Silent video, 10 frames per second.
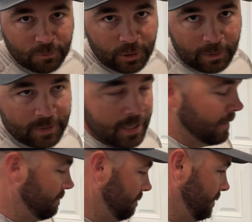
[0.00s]
sheep's head.
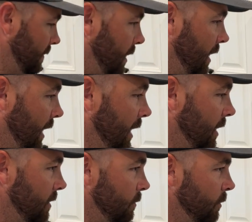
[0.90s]

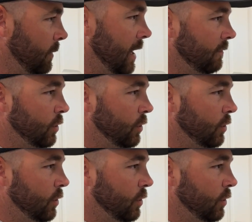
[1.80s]
And what do we have,